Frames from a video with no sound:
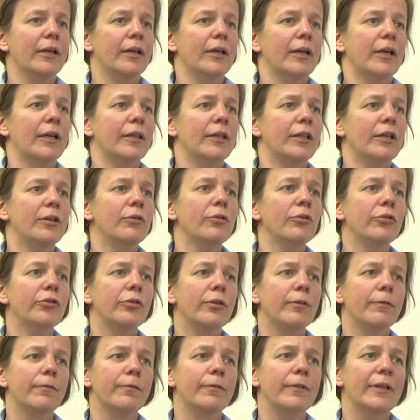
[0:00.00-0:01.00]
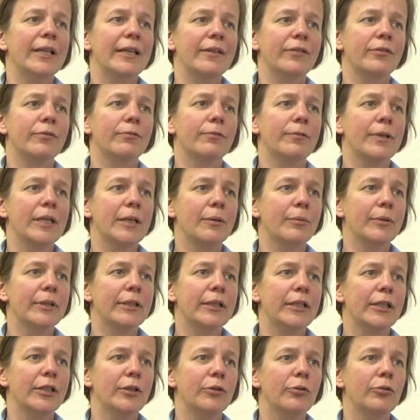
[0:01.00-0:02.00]
And the use of less
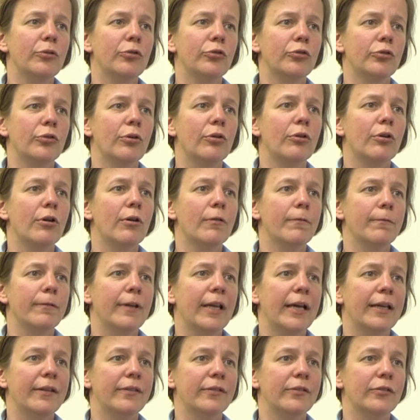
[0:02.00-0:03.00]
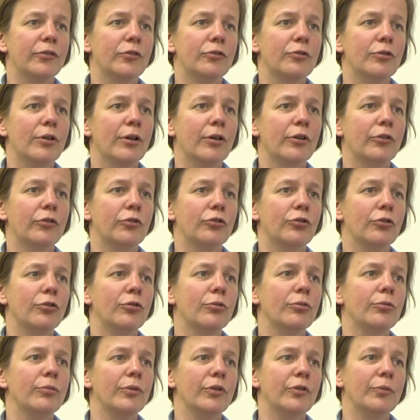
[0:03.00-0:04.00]
frequently used or off-licensed drugs should
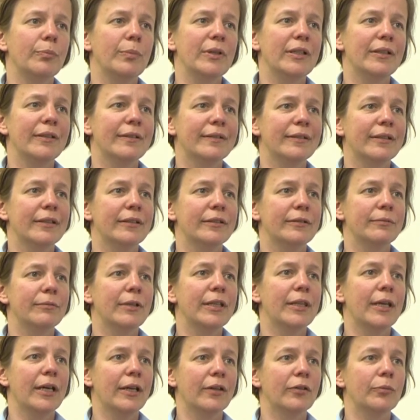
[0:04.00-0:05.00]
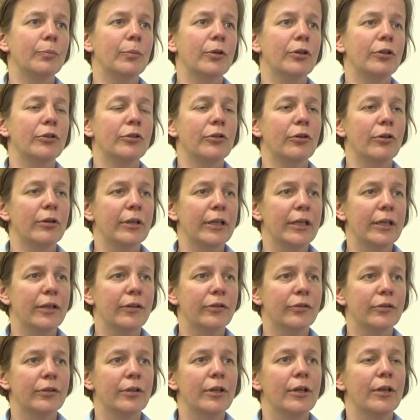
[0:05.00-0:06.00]
always be discussed with expert
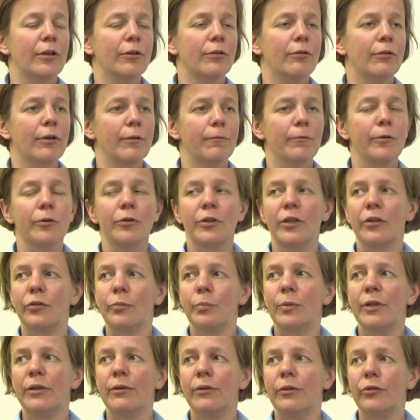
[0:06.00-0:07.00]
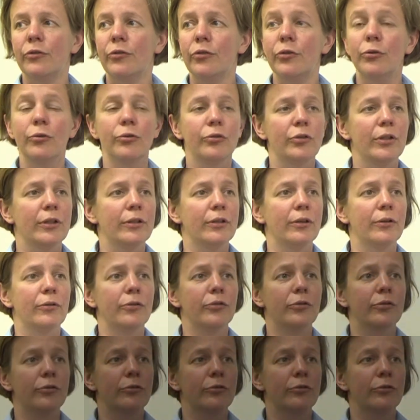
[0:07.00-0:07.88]
colleagues who have got experience using those